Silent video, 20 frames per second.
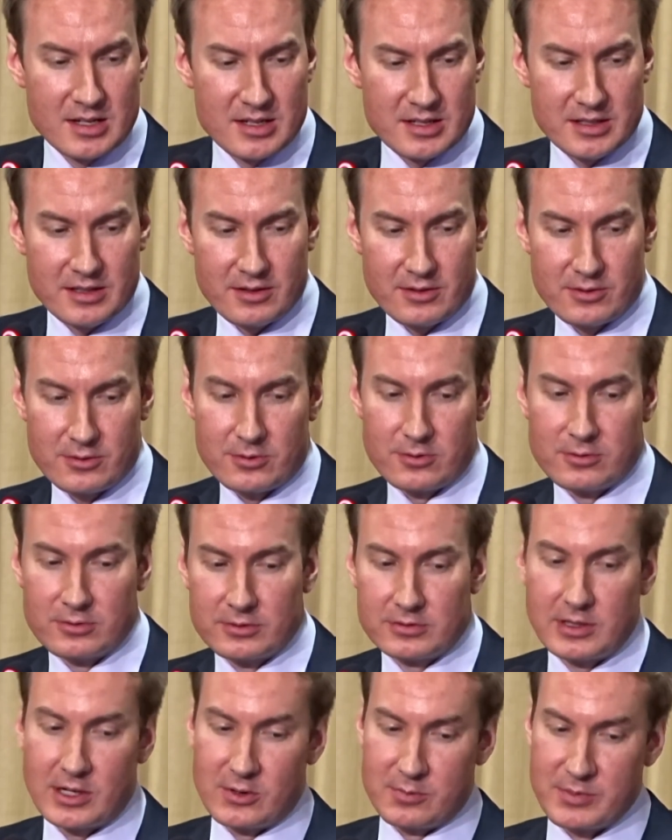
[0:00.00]

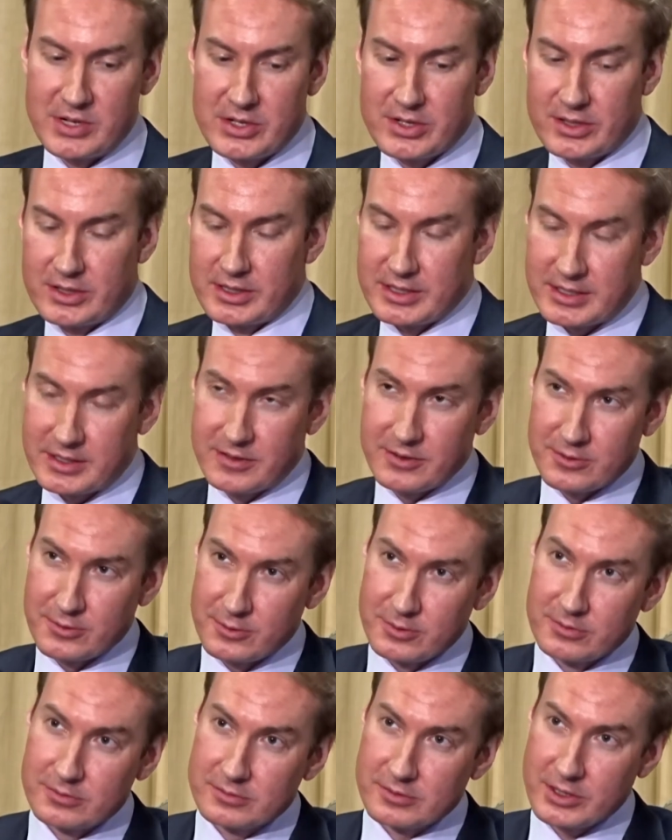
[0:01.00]
So our mission is
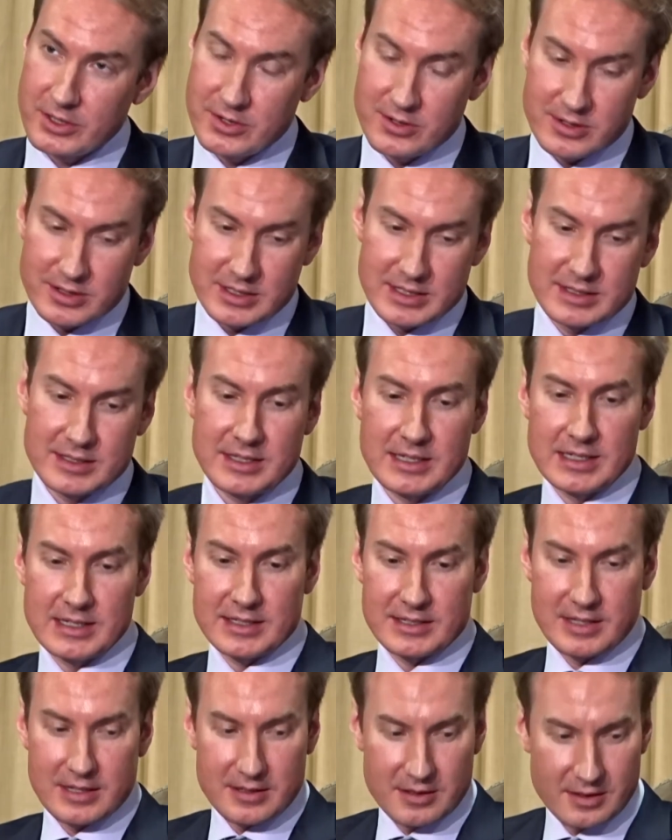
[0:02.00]
to cure the
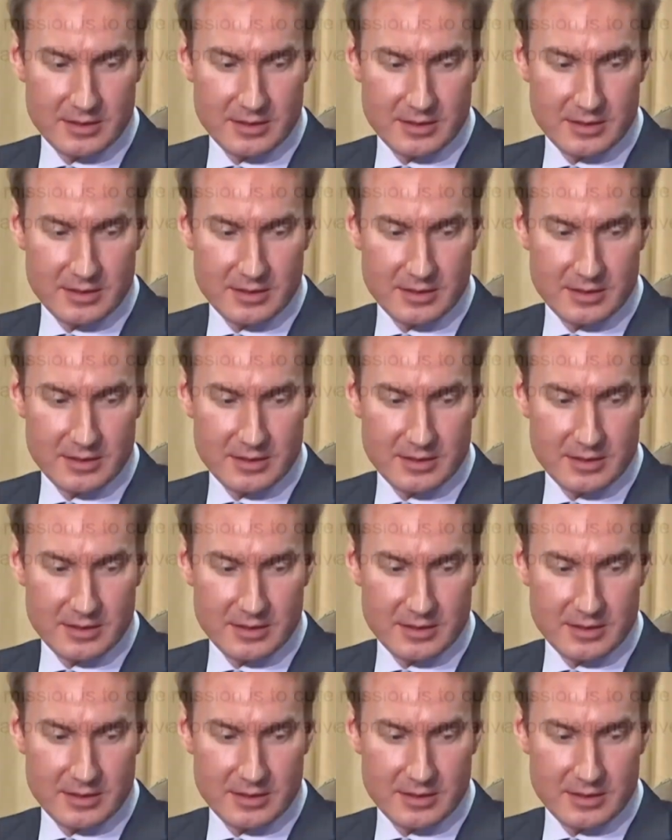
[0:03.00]
CNS